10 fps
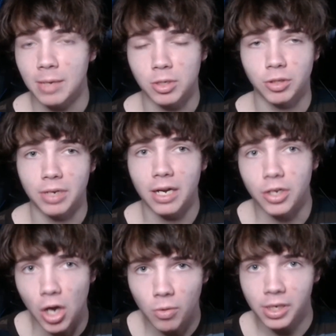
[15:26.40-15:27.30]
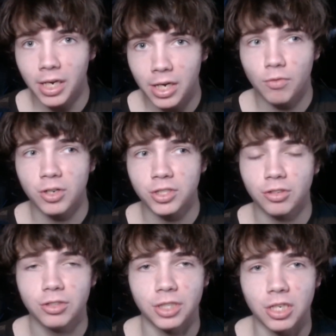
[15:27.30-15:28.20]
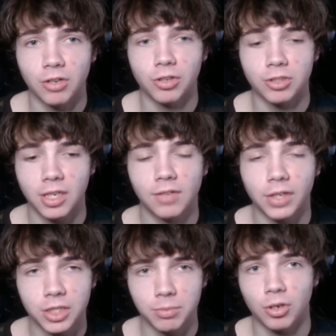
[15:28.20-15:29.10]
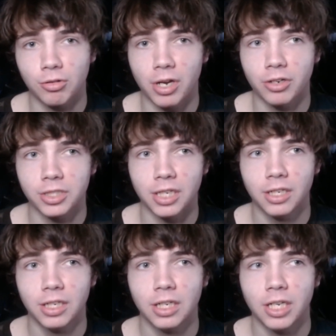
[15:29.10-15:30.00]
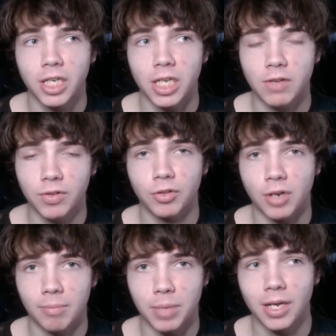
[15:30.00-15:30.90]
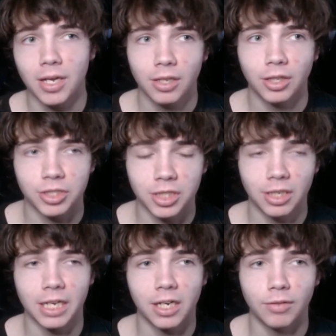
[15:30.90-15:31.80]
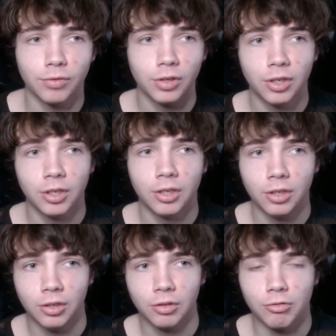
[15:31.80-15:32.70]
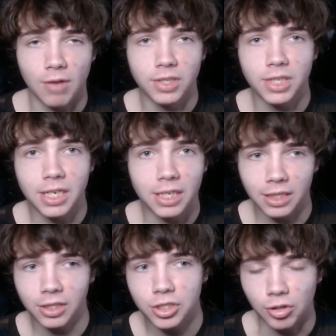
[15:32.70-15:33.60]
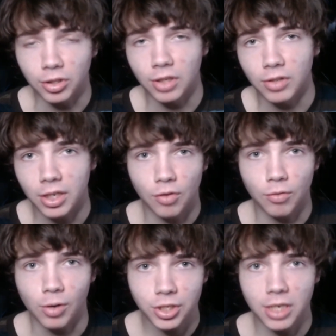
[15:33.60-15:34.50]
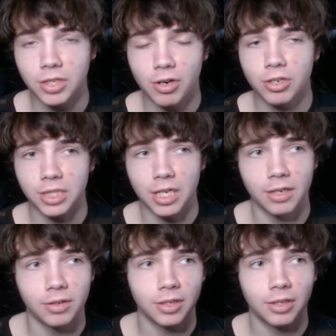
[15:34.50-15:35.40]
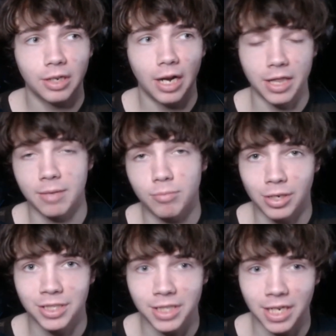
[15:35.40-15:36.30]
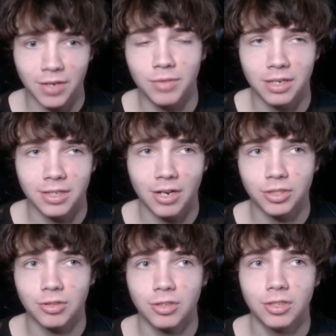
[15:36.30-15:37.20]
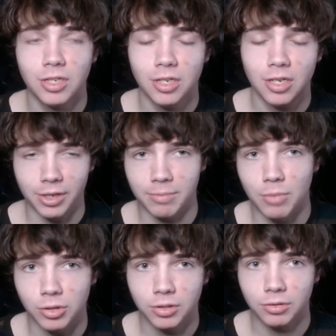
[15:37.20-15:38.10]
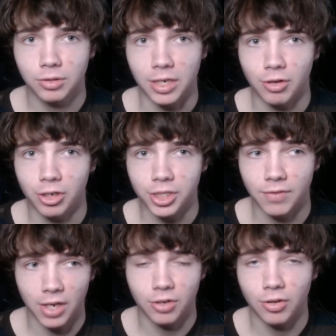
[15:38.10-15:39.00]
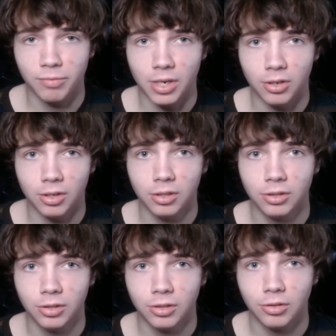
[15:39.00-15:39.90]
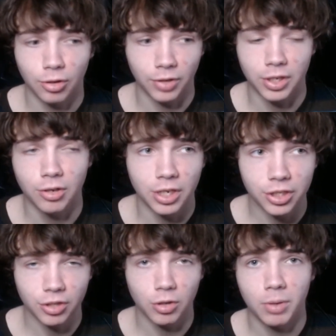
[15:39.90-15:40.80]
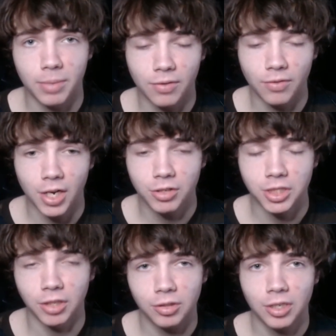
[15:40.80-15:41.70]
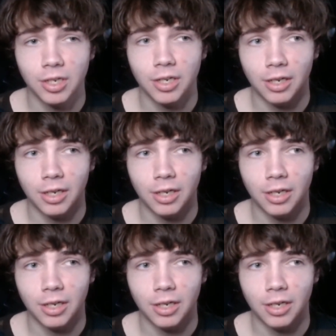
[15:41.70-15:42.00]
I'm also not known in any Overwatch circles. Like, you know, there's a lot of like smaller creators that, even if they're not big, they're still like kind of gravitating in like the circle of a lot of Overwatch content creators, and I think I'm pretty disconnected from that entire circle. You know, I think most content creators have not heard of me at all, or if they do, they just know the one big video, so